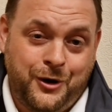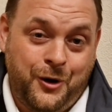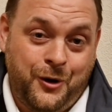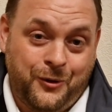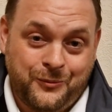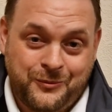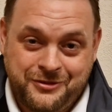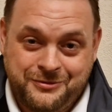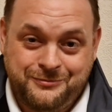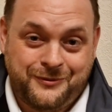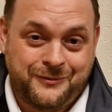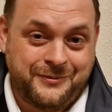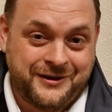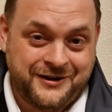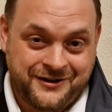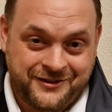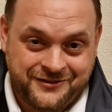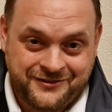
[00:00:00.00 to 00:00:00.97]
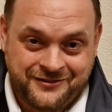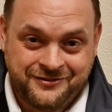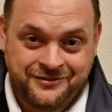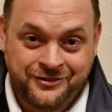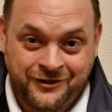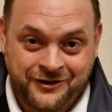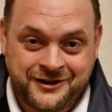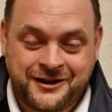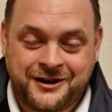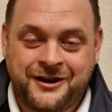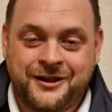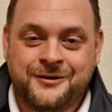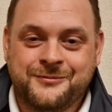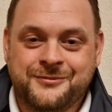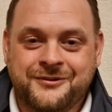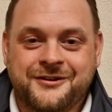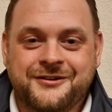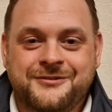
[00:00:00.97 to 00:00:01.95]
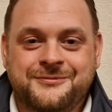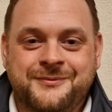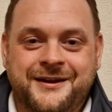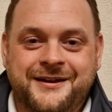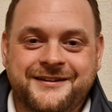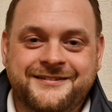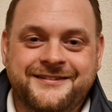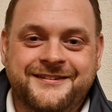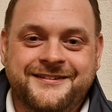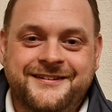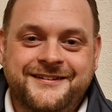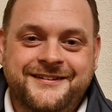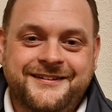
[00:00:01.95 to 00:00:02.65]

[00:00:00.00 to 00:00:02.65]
along with probably another 9 clubs, I expect.